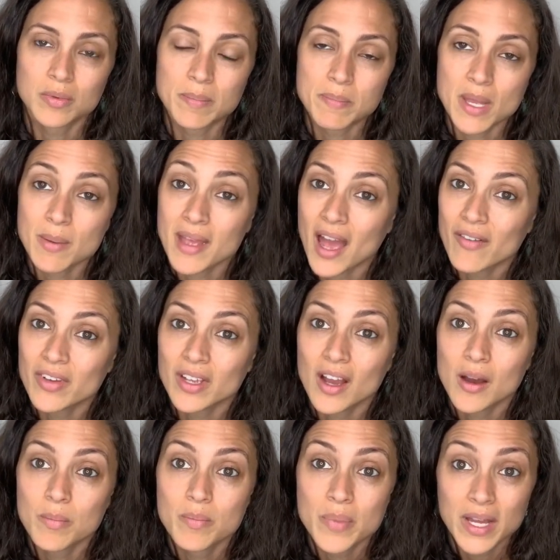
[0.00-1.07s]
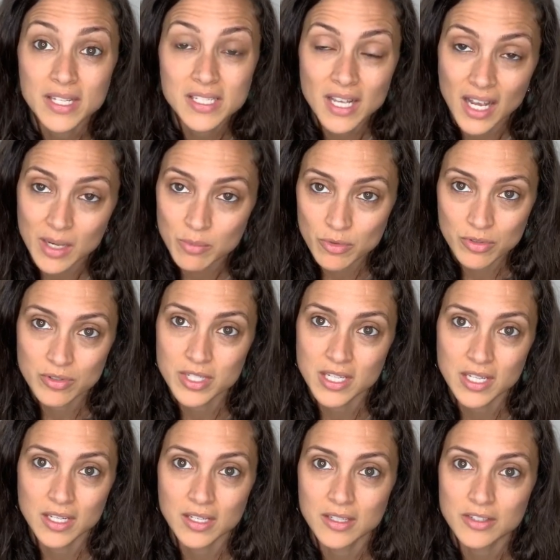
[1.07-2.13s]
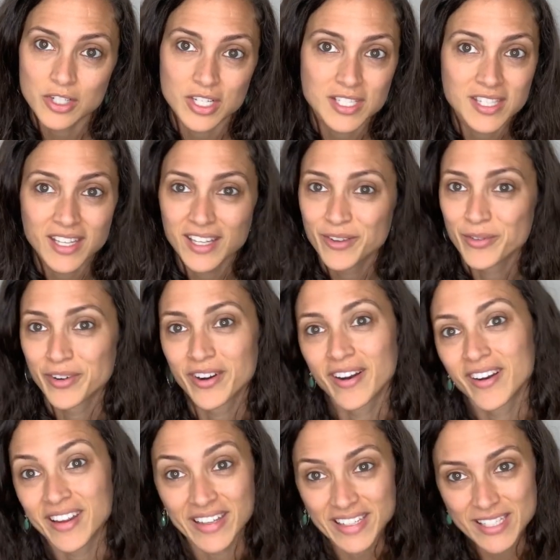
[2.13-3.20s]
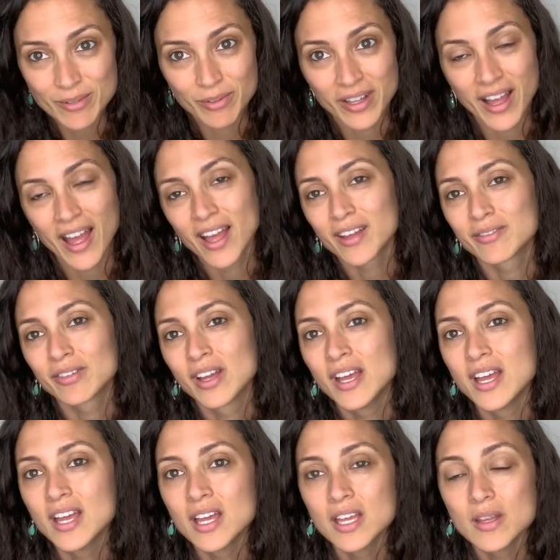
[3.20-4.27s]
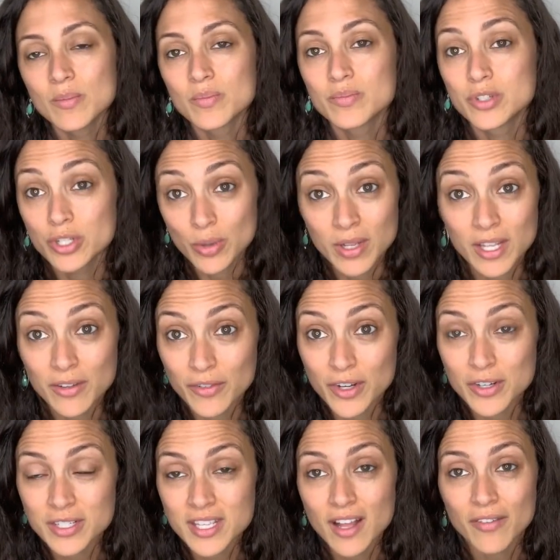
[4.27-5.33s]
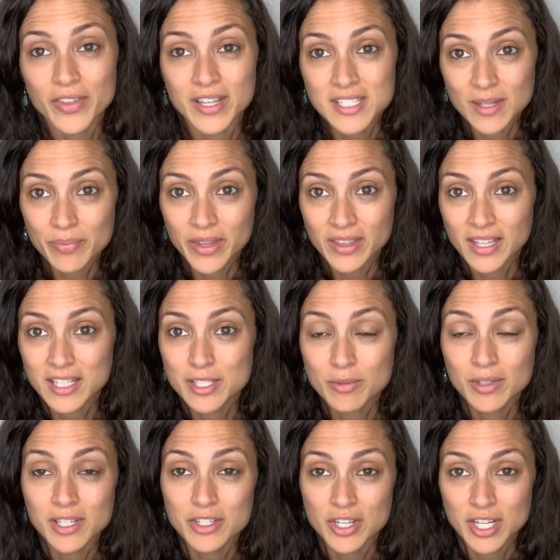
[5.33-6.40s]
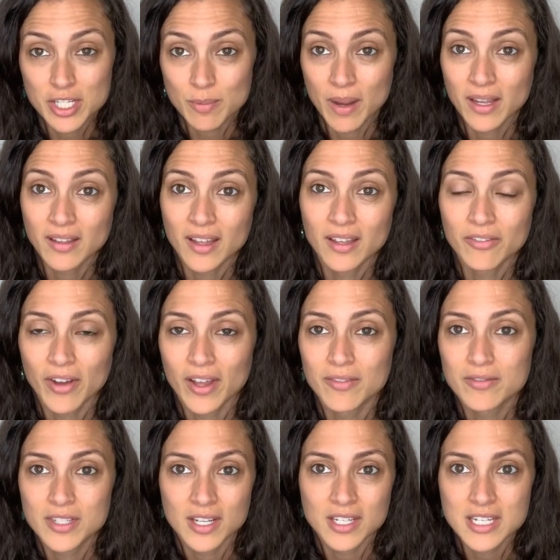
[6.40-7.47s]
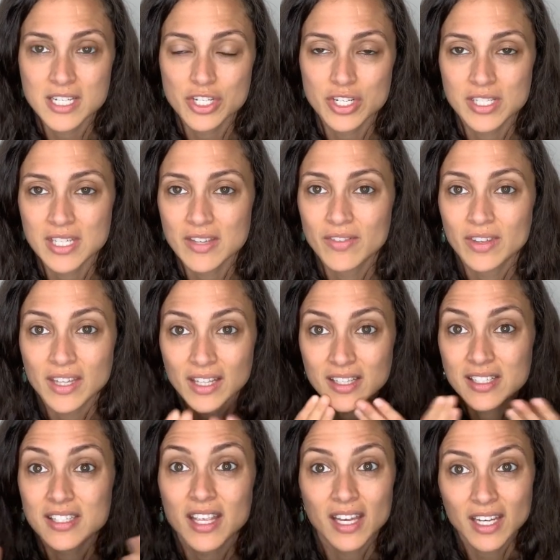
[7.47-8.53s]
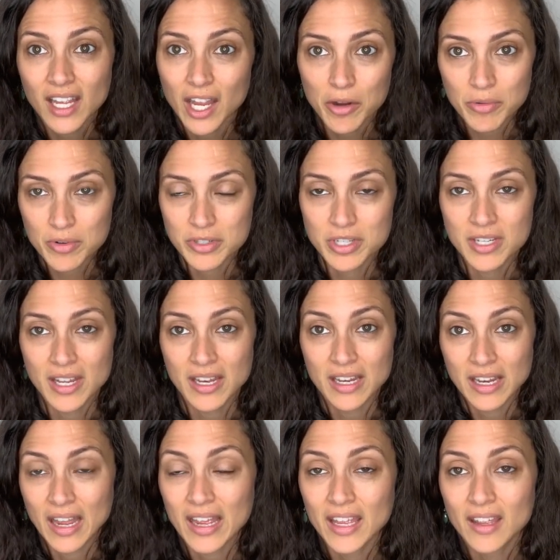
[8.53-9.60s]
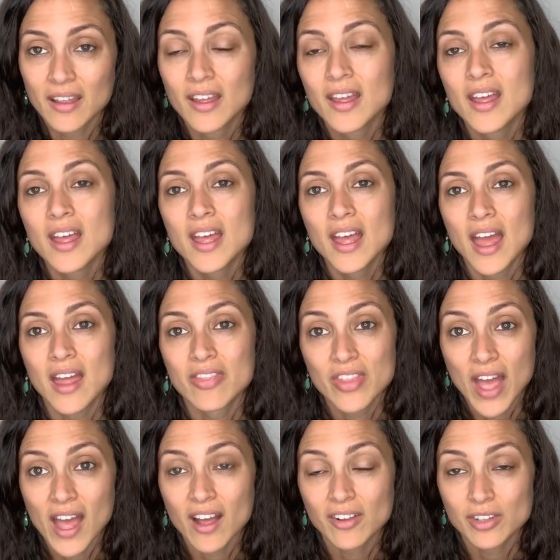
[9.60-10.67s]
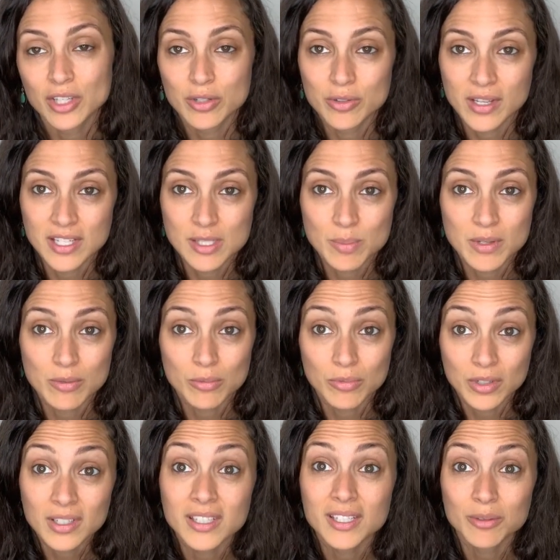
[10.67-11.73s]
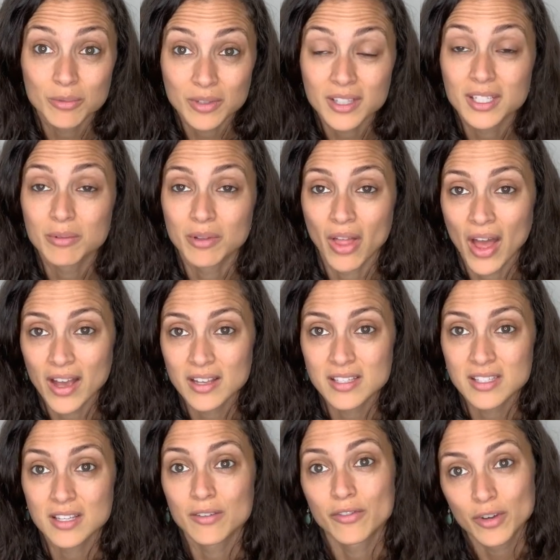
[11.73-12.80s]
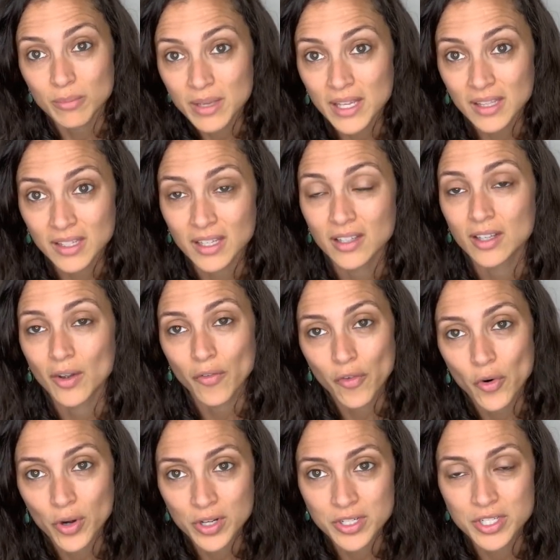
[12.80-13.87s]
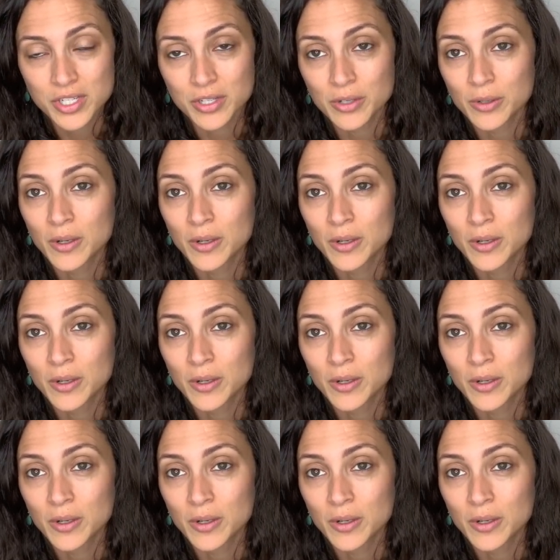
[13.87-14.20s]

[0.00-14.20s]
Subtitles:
Maybe having a bedtime routine, just like what our kids will have. Doing it for yourself. That's something that's really changed my life. I've done just even like a skincare routine at night, and that alone has been really, really relaxing for me that I look forward to.